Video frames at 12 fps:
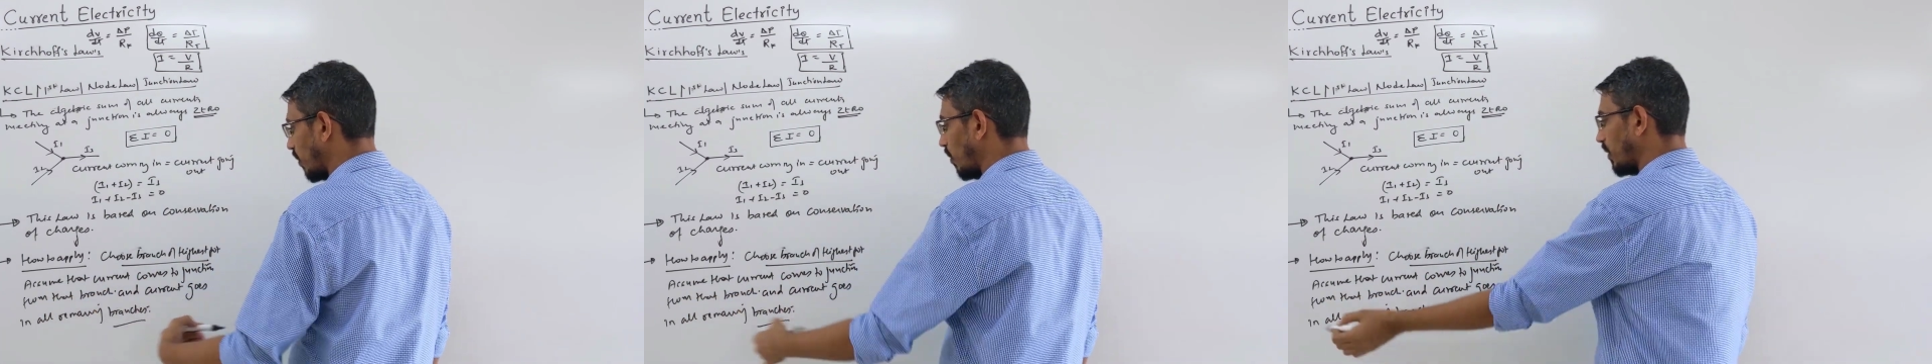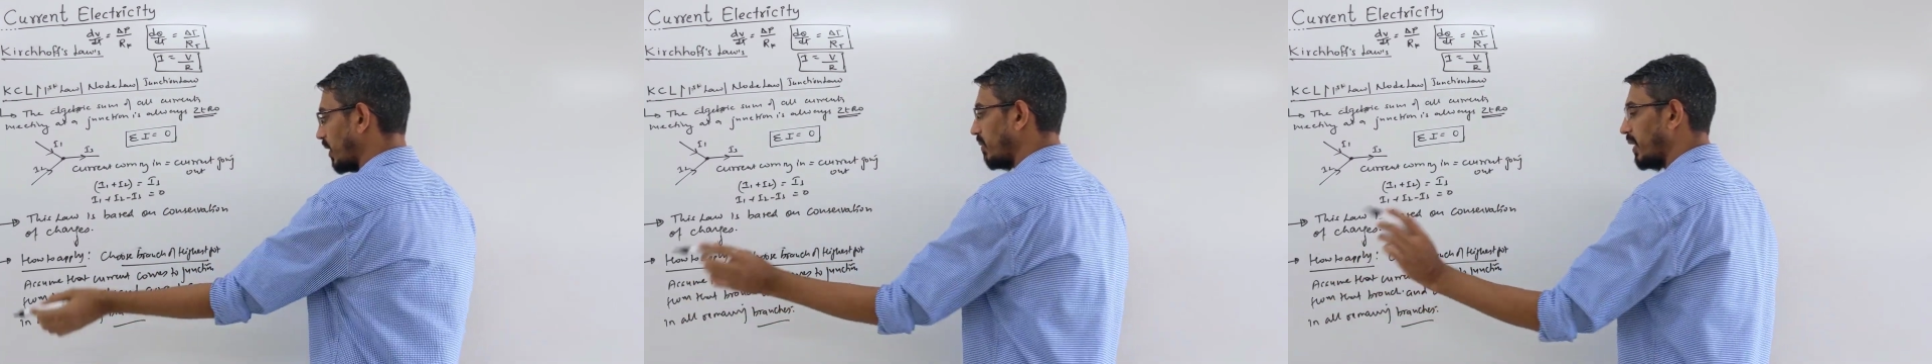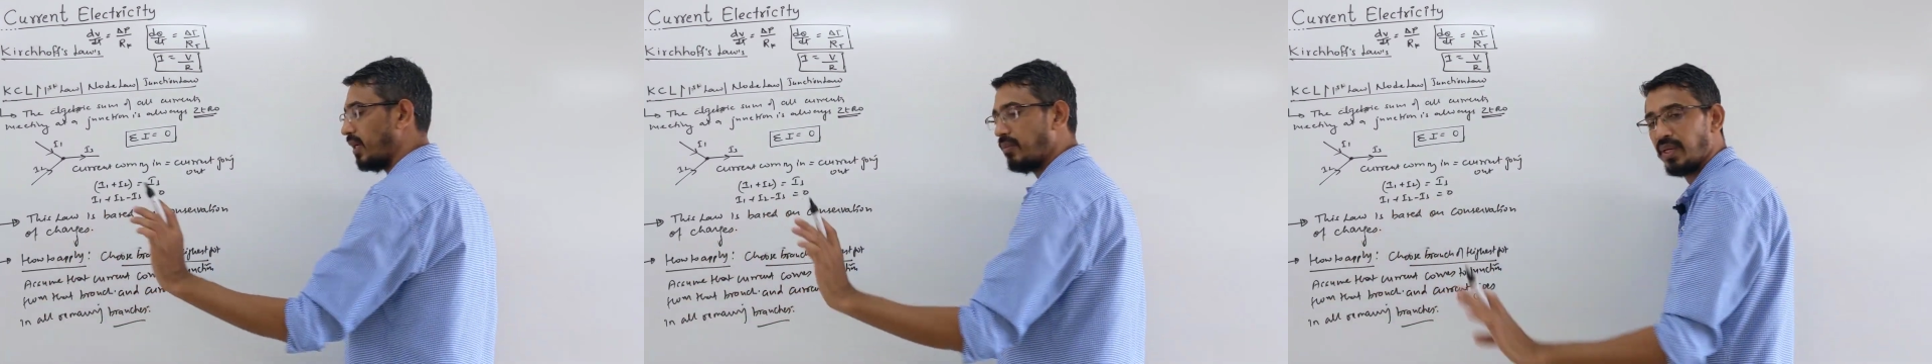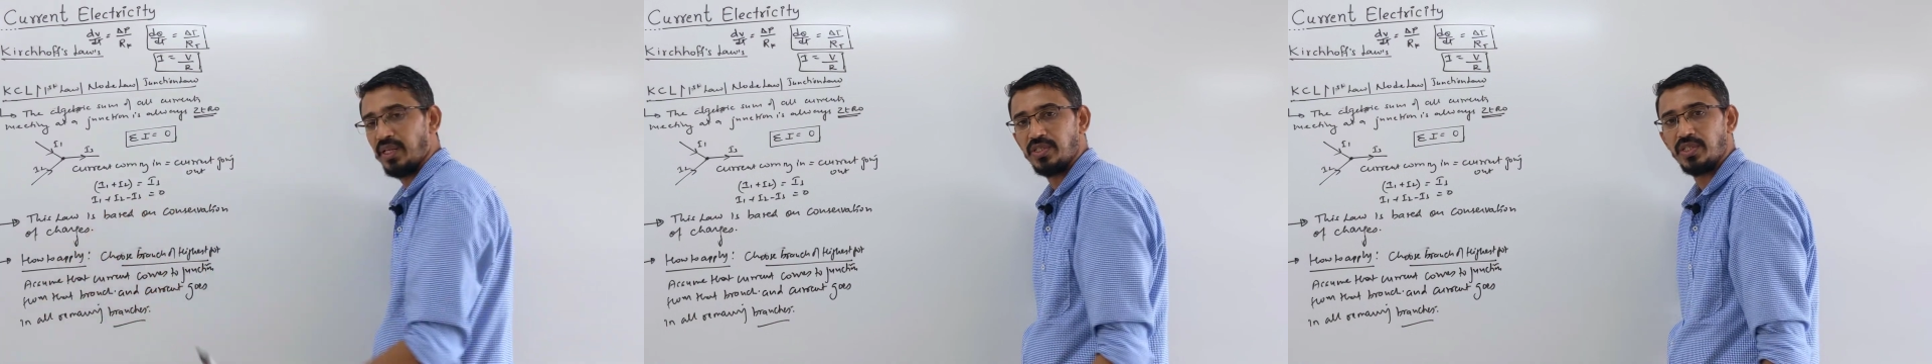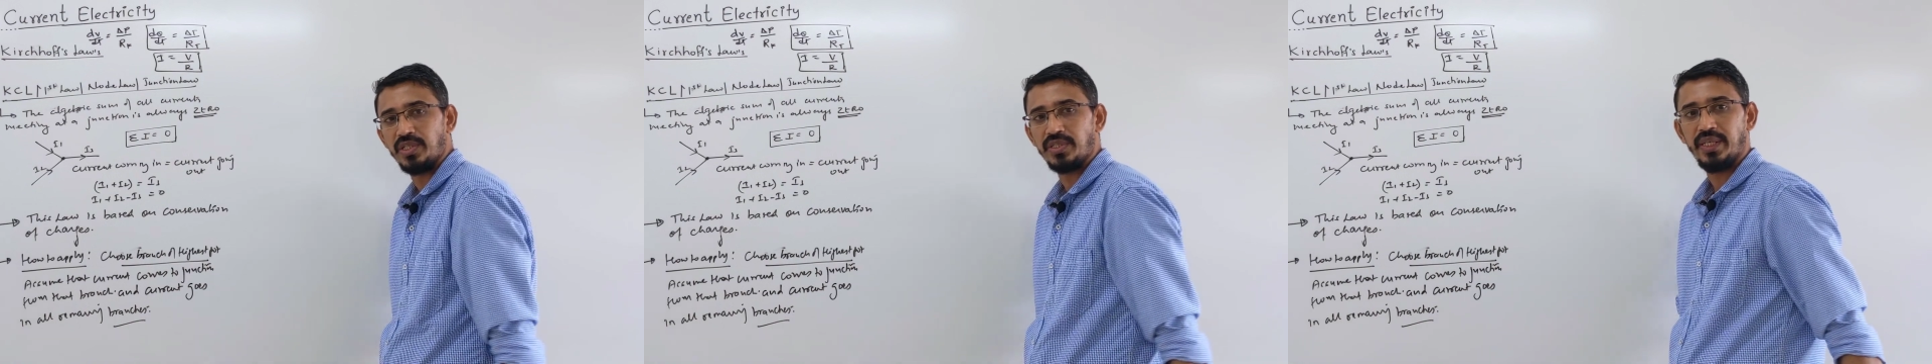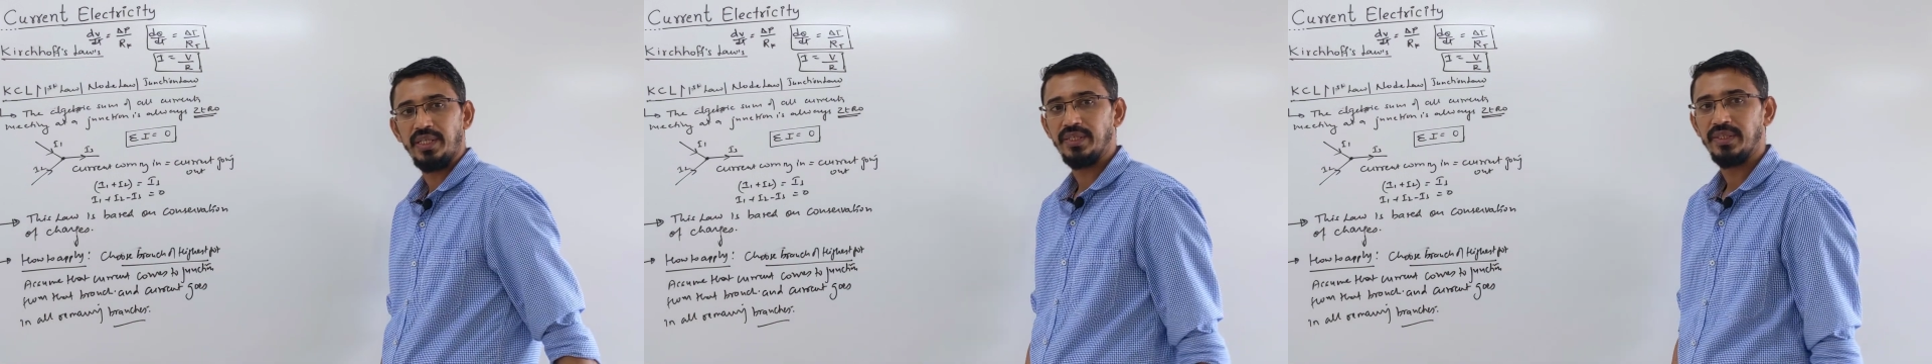all remaining
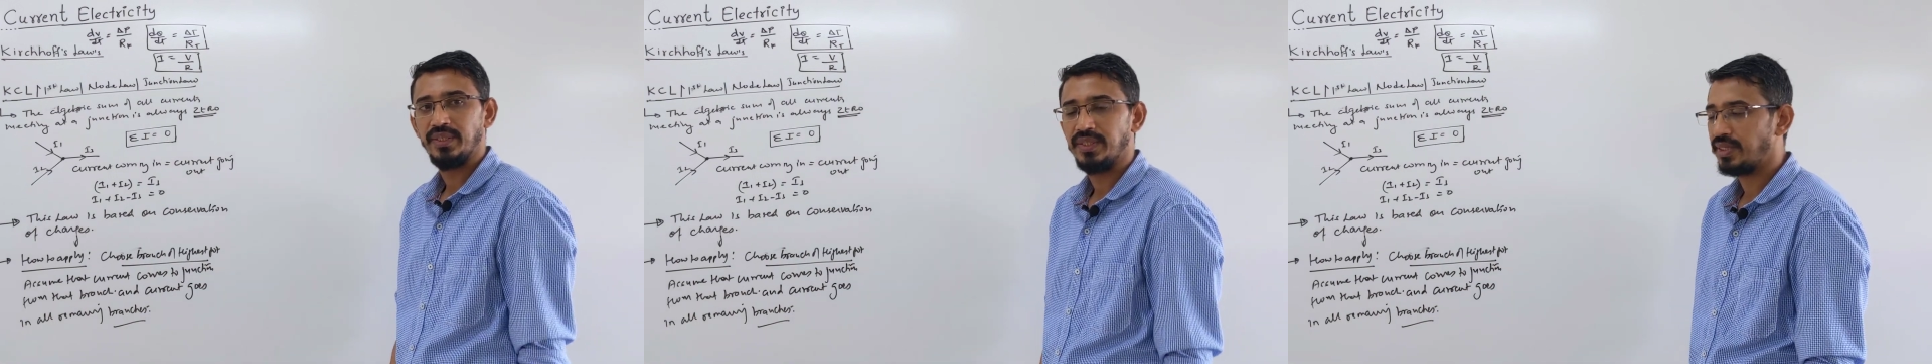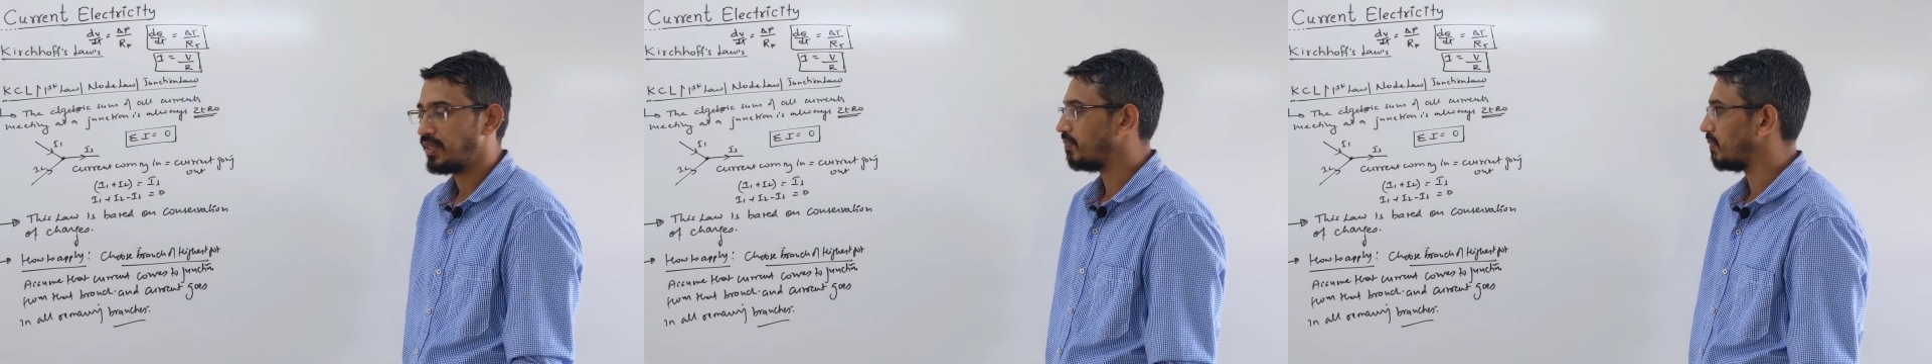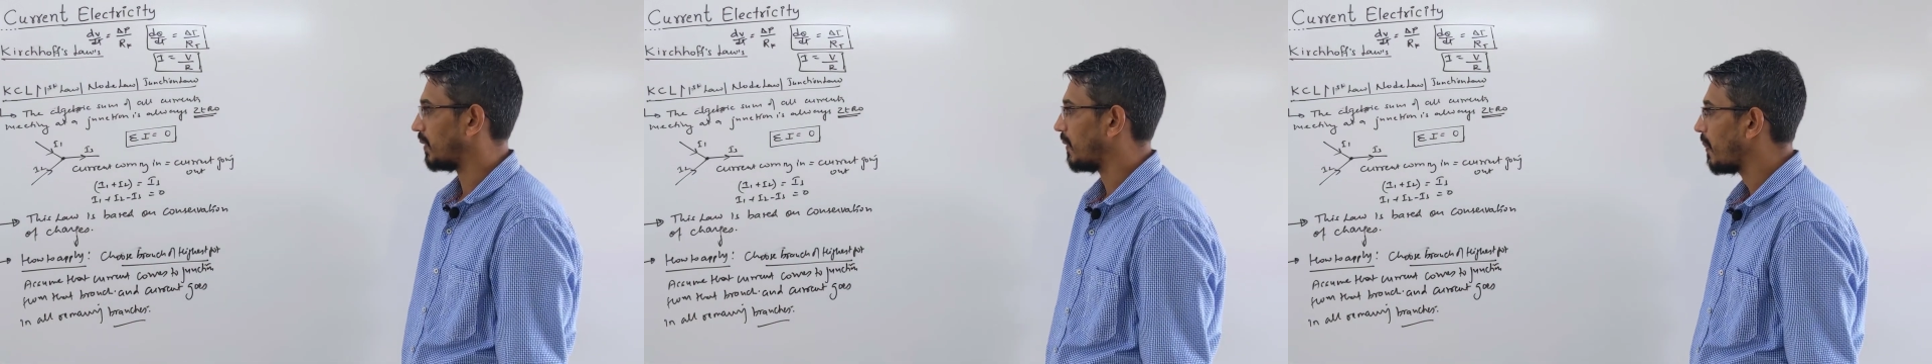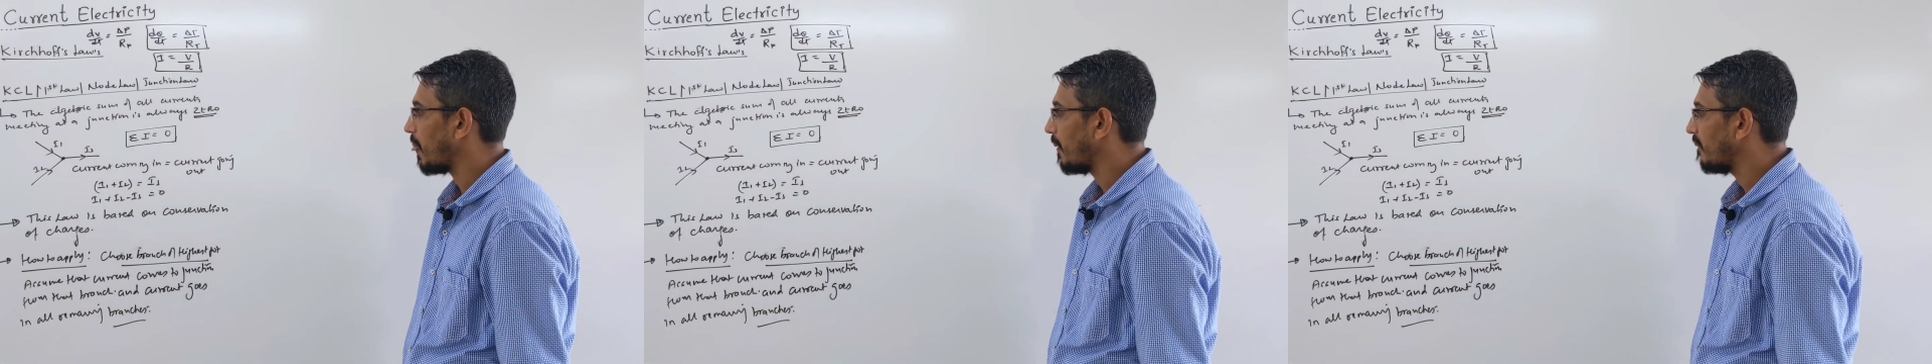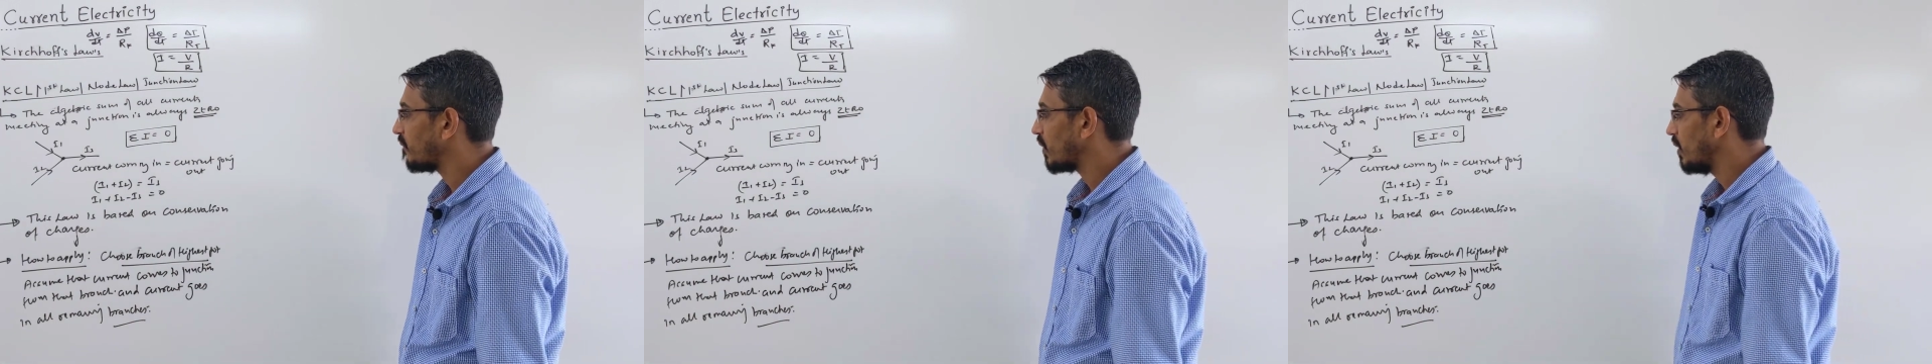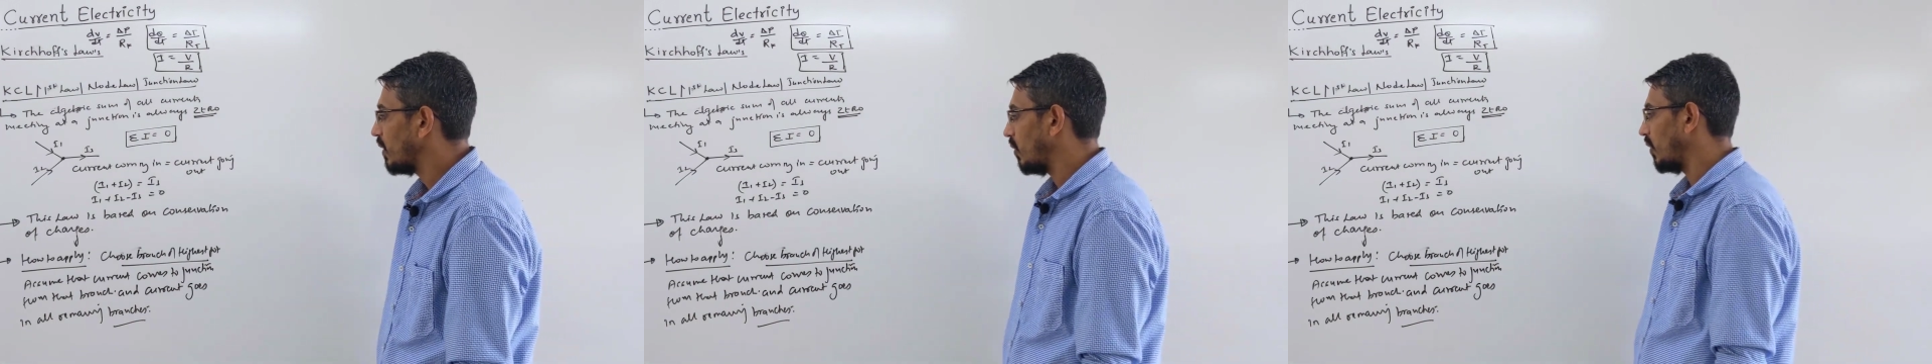branches, right? Simple.
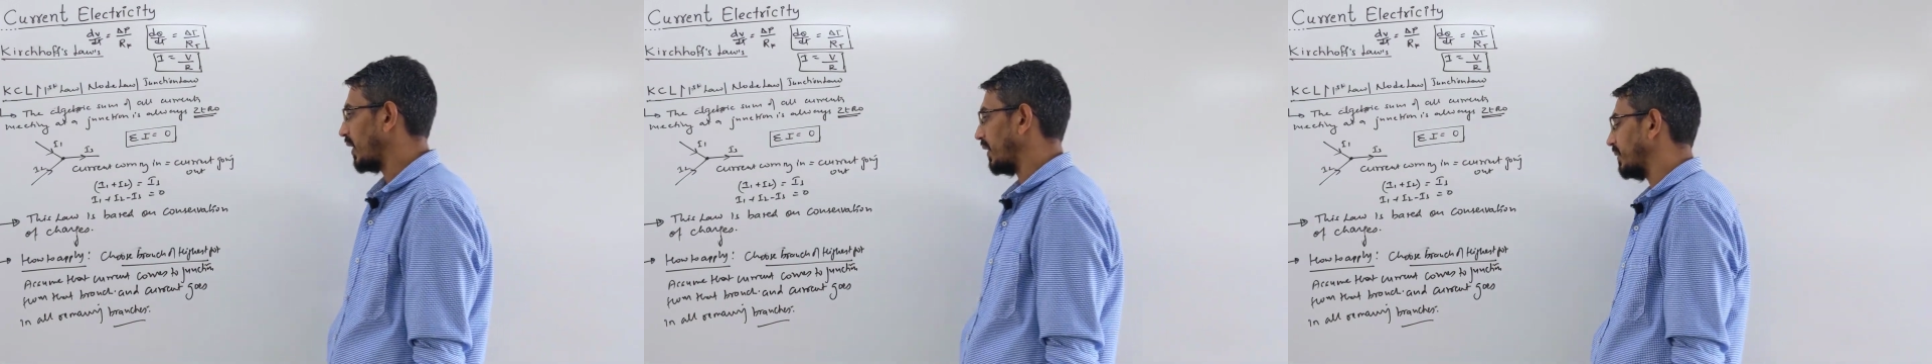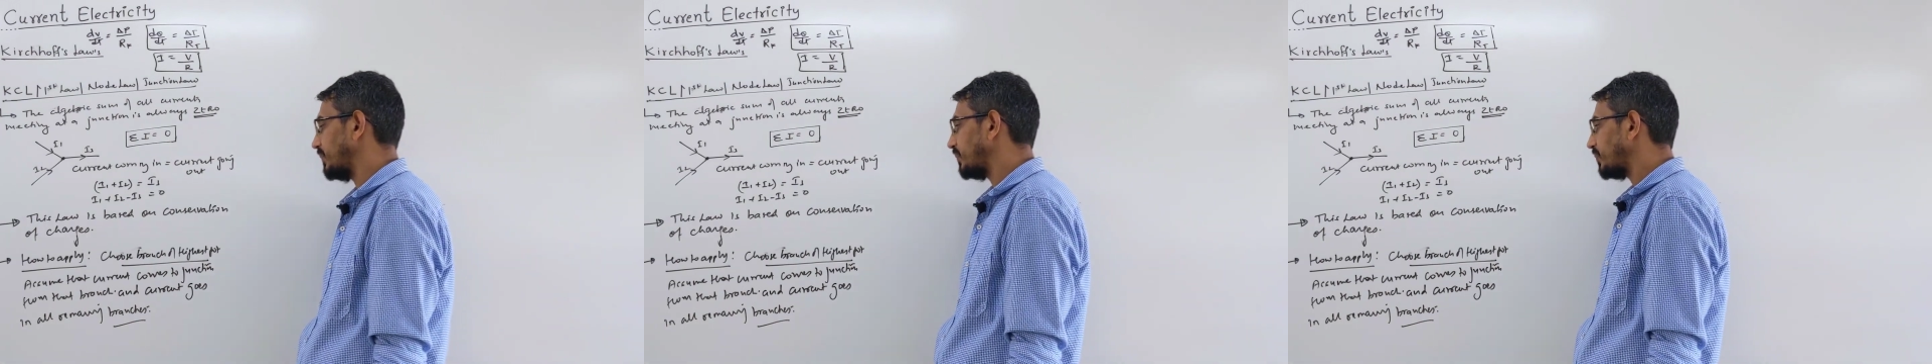Okay.